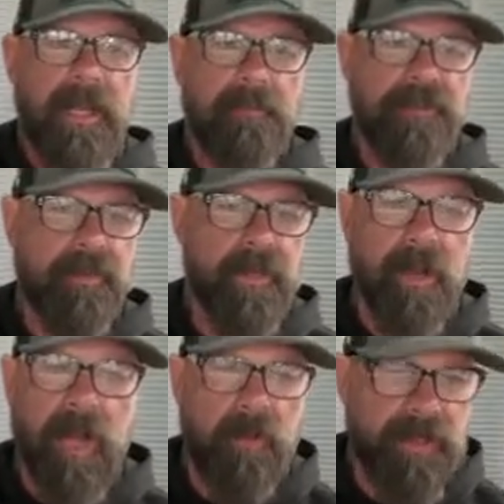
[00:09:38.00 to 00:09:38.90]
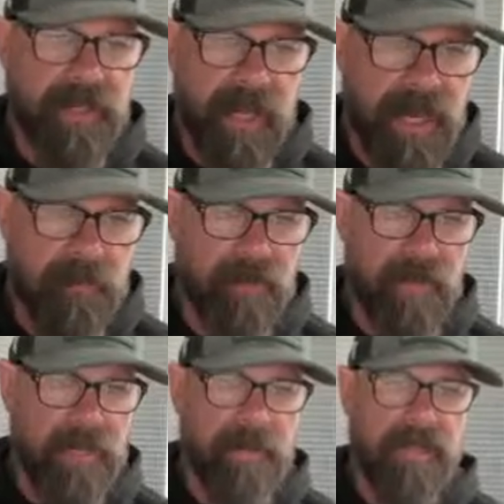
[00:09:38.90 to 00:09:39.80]
So no, I was not able to
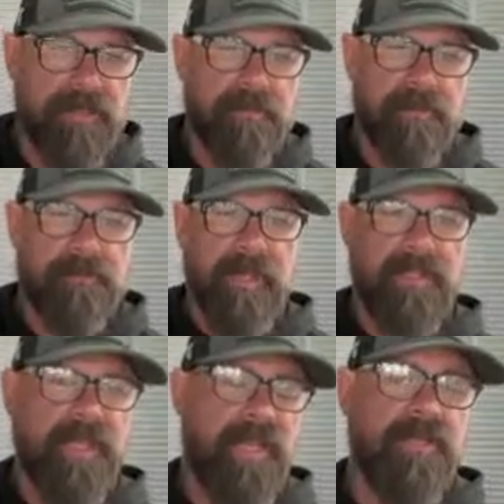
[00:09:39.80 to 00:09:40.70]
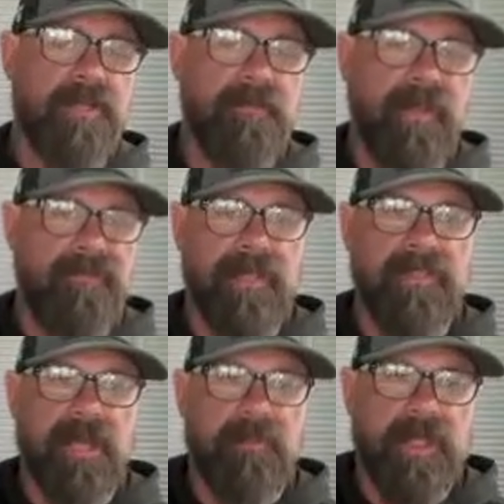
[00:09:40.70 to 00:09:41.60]
maintain 250
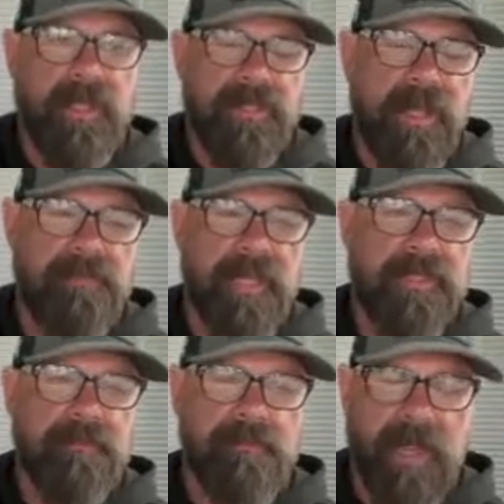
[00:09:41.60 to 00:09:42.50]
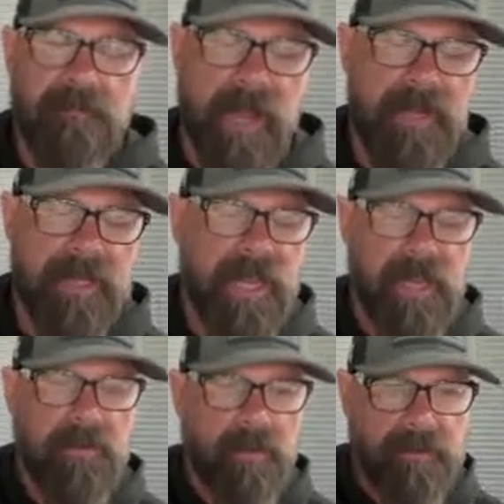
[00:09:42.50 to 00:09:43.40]
simply because my body
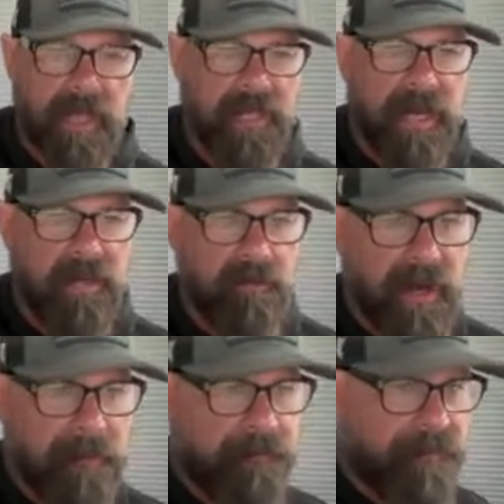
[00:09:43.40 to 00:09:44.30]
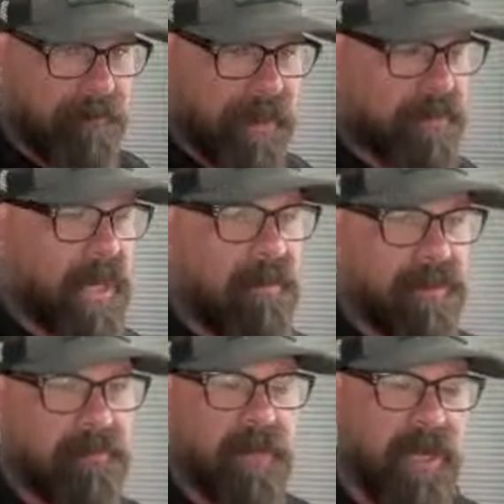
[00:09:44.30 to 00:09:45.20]
can't hold that kind of weight because I
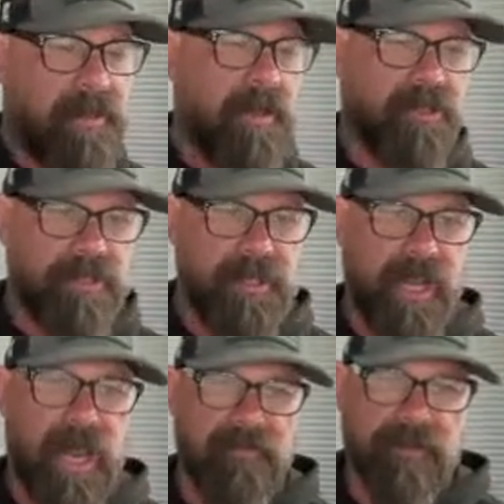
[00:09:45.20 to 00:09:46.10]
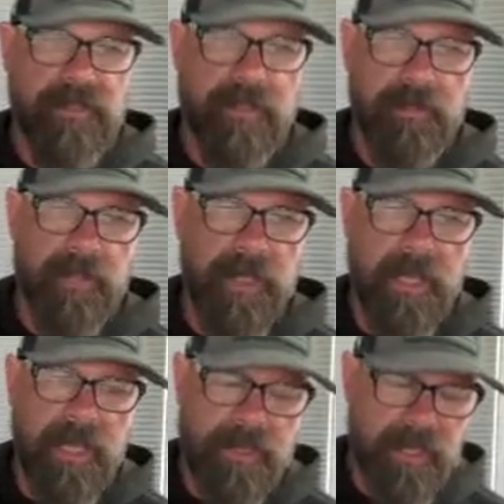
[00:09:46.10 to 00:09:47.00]
was what I call just the average dude.
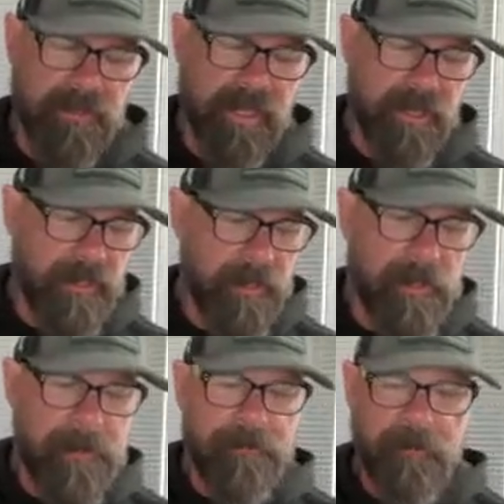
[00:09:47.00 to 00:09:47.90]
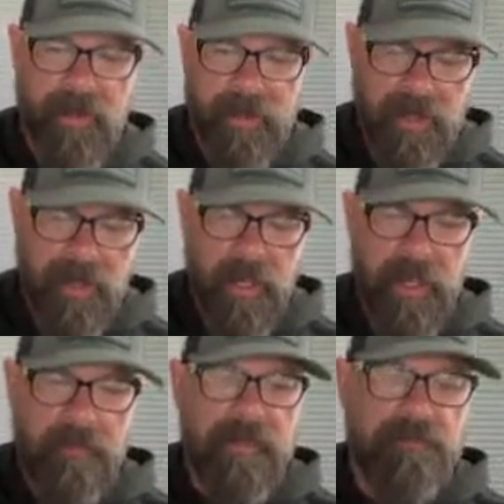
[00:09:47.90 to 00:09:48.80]
And I think
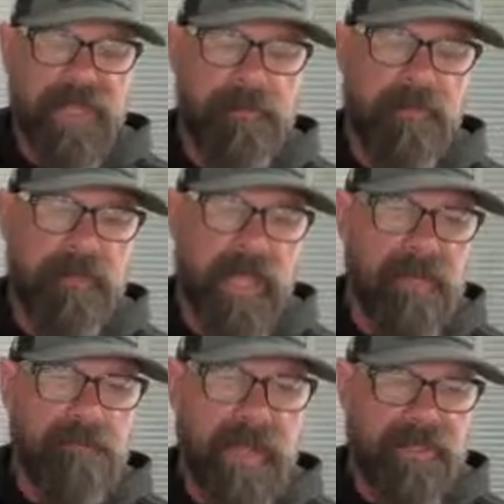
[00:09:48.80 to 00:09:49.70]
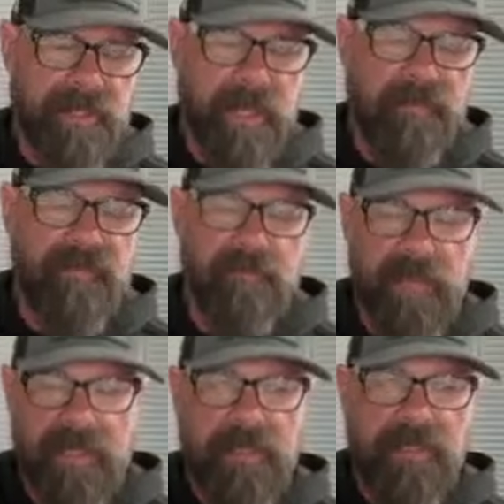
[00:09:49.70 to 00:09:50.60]
people like myself and
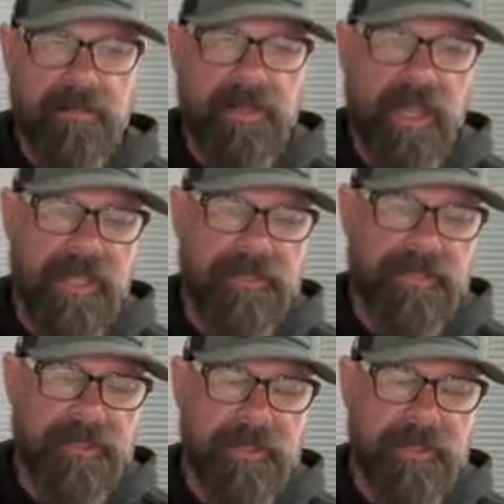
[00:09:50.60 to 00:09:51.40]
many of you guys